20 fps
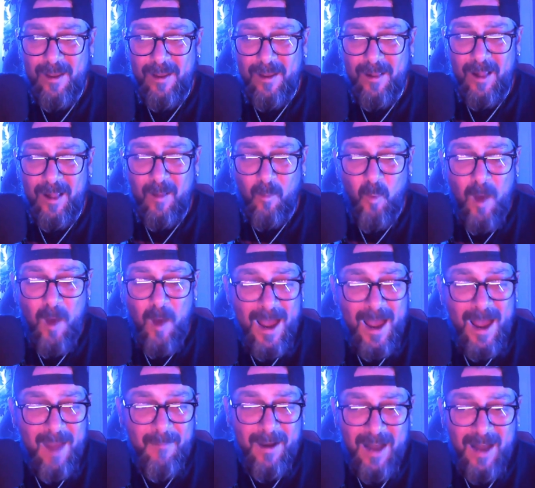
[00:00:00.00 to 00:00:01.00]
Why
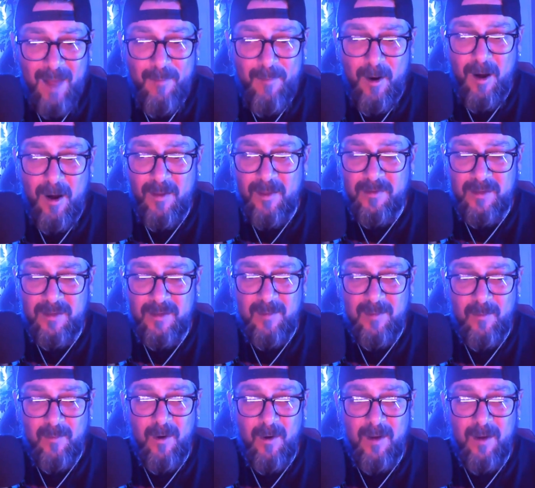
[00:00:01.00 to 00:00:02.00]
am I not part of this anymore?